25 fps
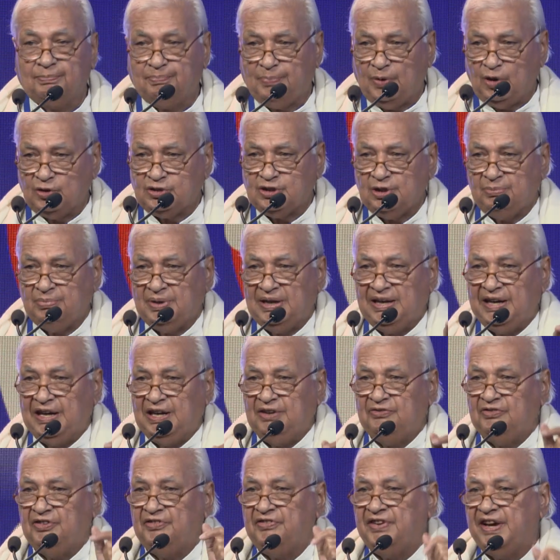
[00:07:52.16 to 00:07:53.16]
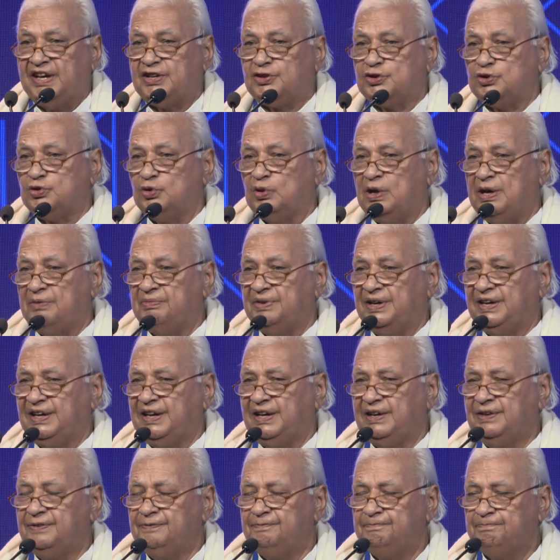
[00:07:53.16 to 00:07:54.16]
possibly in Vivek
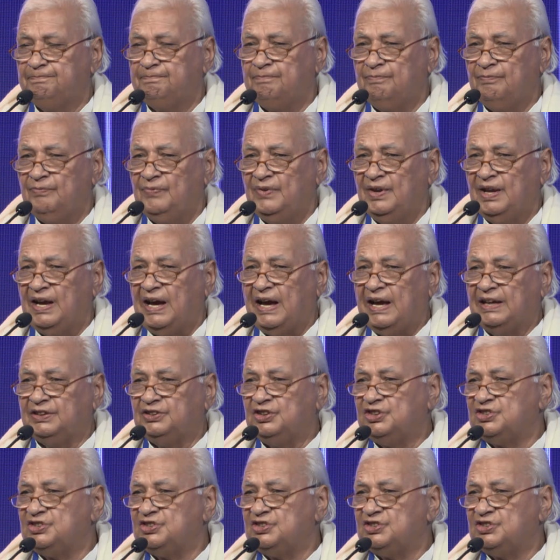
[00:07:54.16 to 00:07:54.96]
Cholavani, Adi